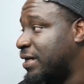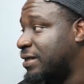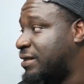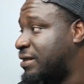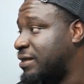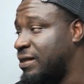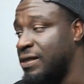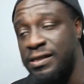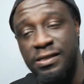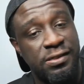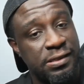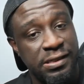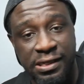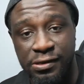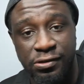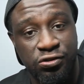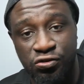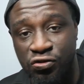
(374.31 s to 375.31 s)
this
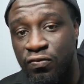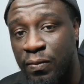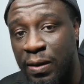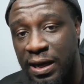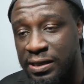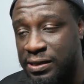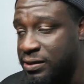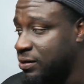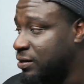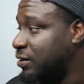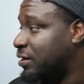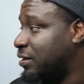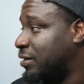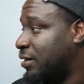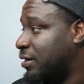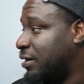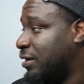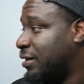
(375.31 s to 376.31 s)
is too much.
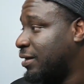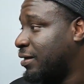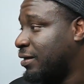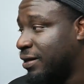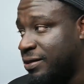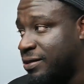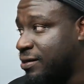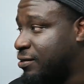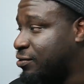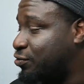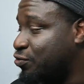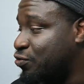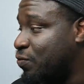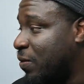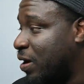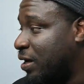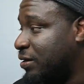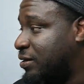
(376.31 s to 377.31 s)
This is too
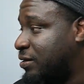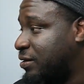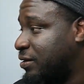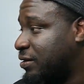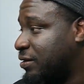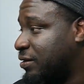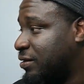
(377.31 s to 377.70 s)
much.